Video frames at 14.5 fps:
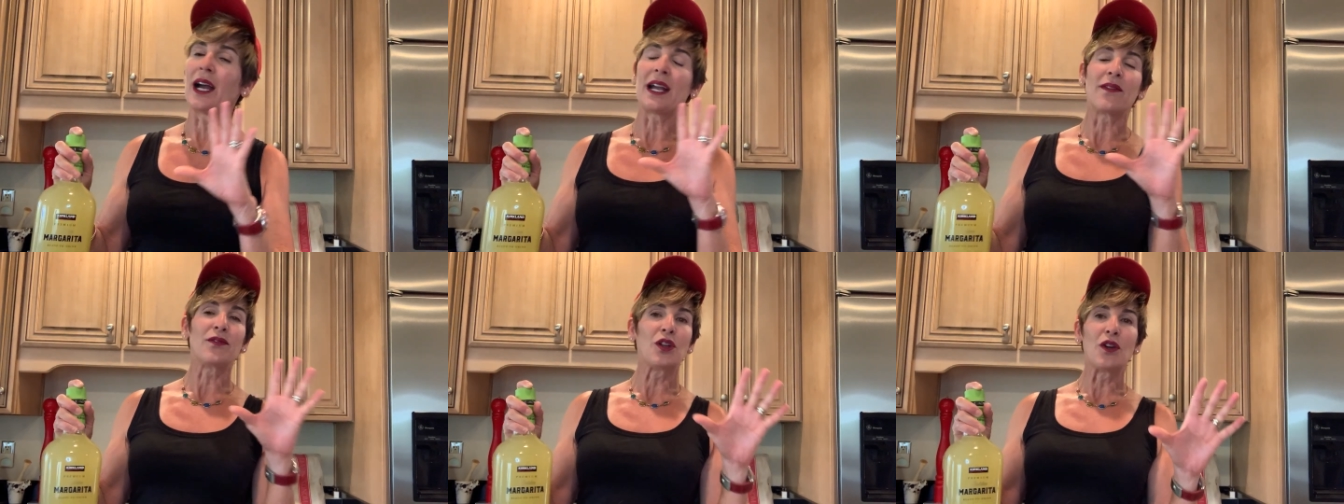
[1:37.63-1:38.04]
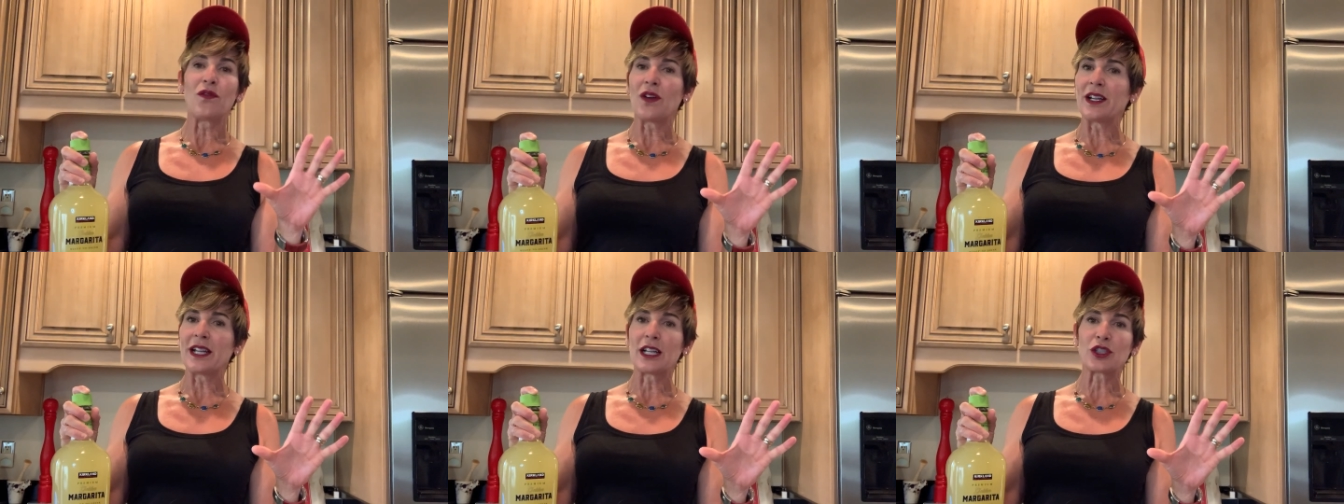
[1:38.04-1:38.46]
I have no
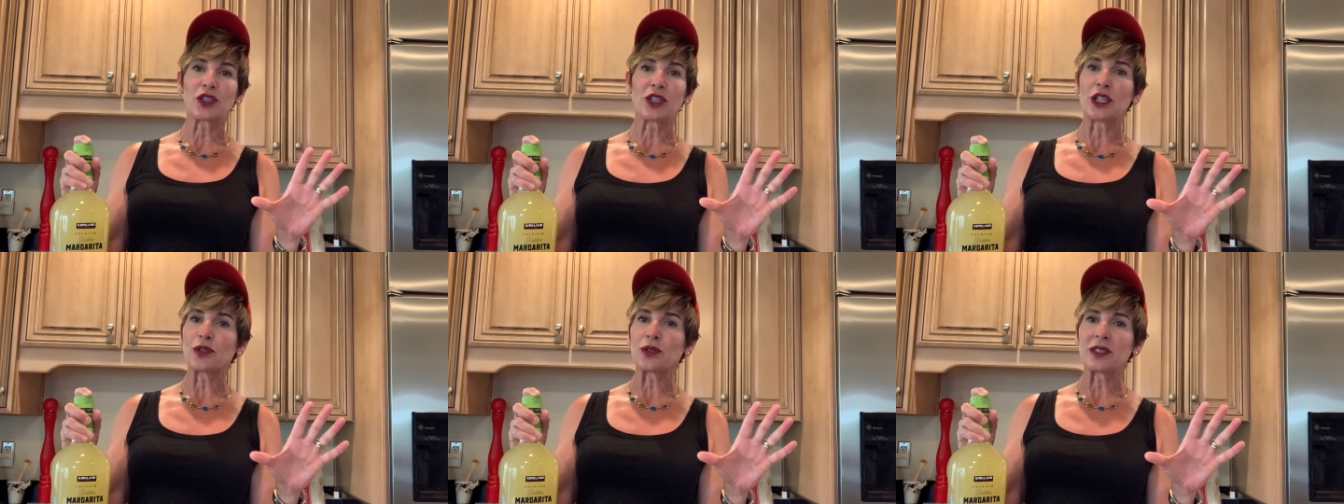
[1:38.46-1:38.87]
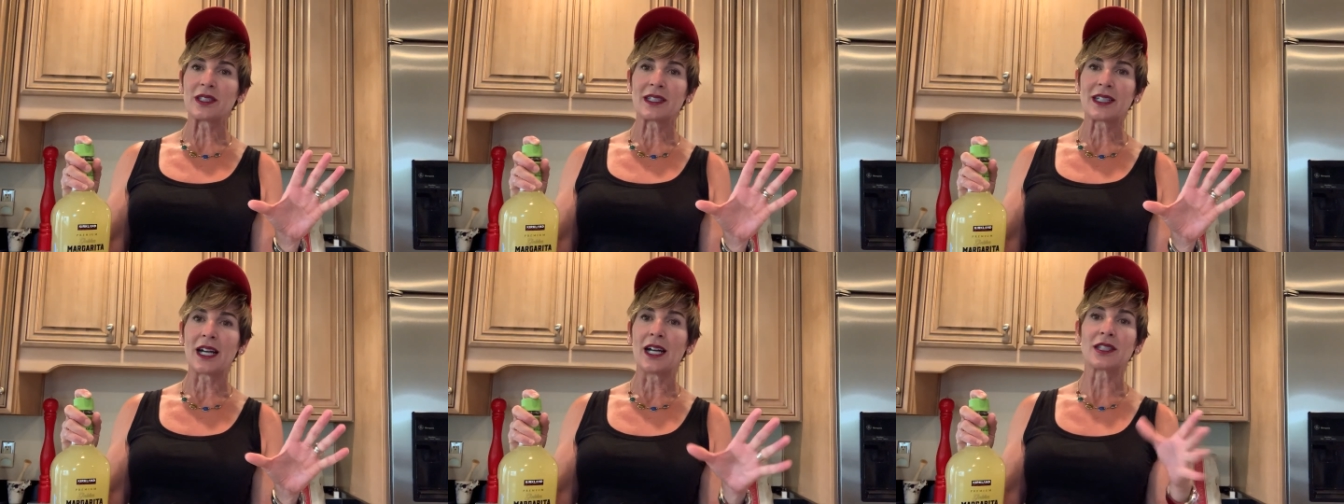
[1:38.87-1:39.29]
financial interest
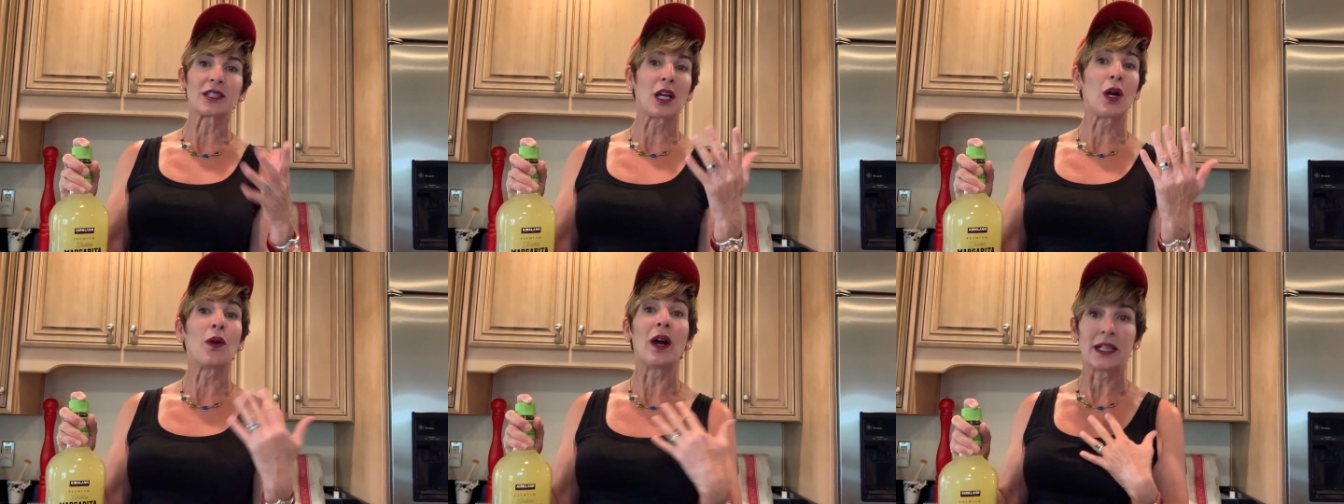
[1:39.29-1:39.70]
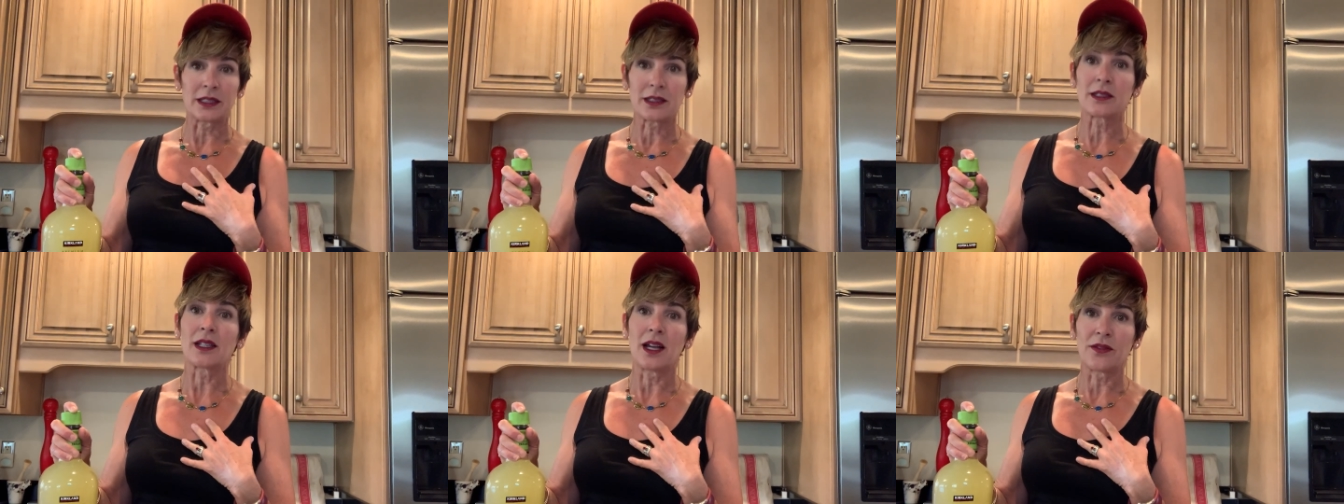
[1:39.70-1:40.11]
in Costco. I
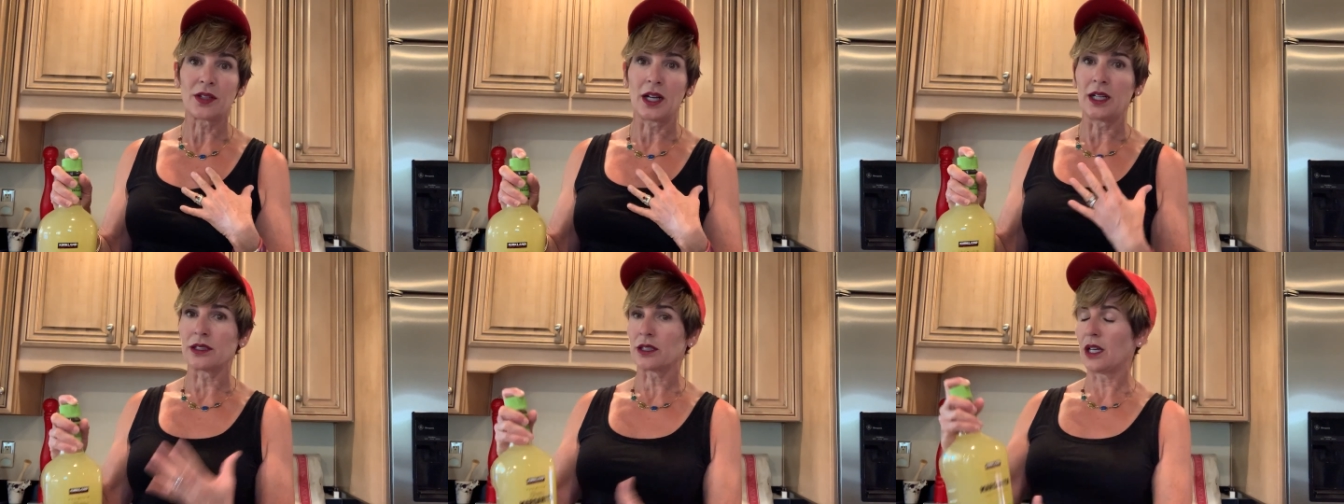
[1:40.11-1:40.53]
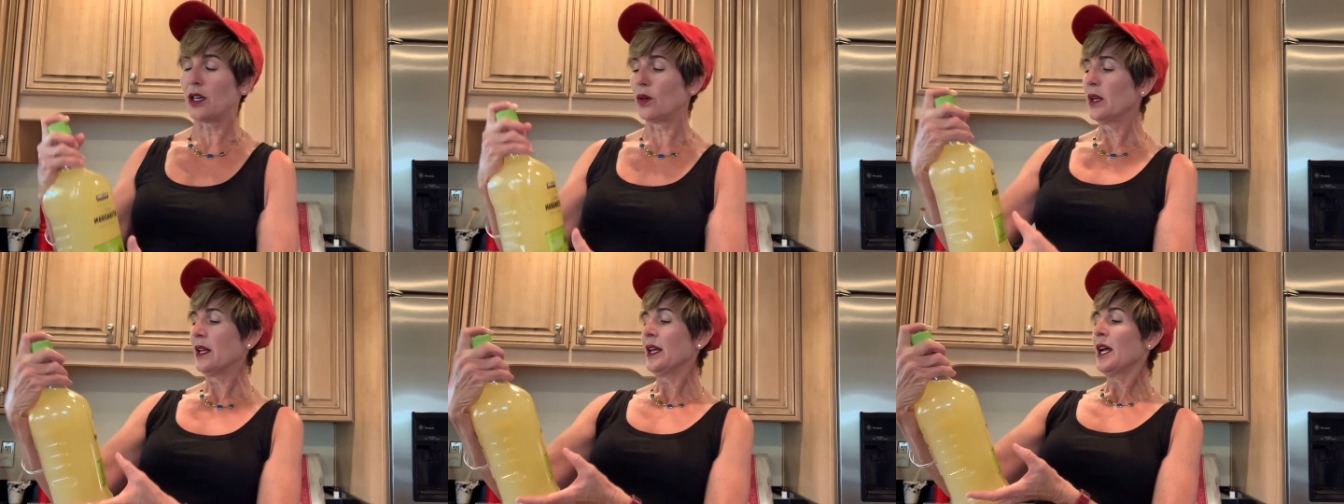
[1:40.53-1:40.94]
just love
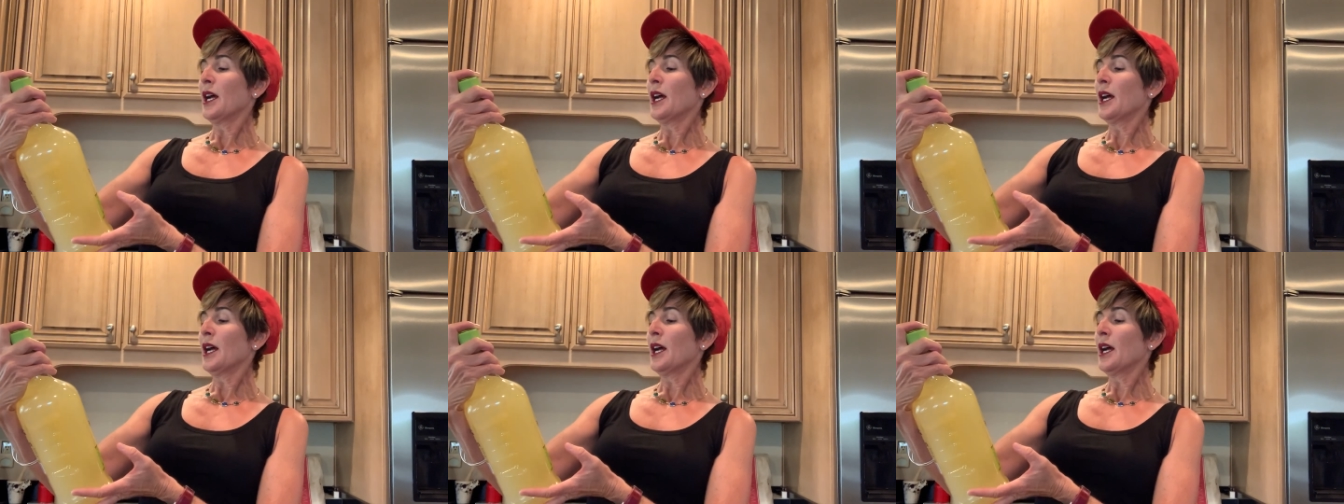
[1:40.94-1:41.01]
Costco.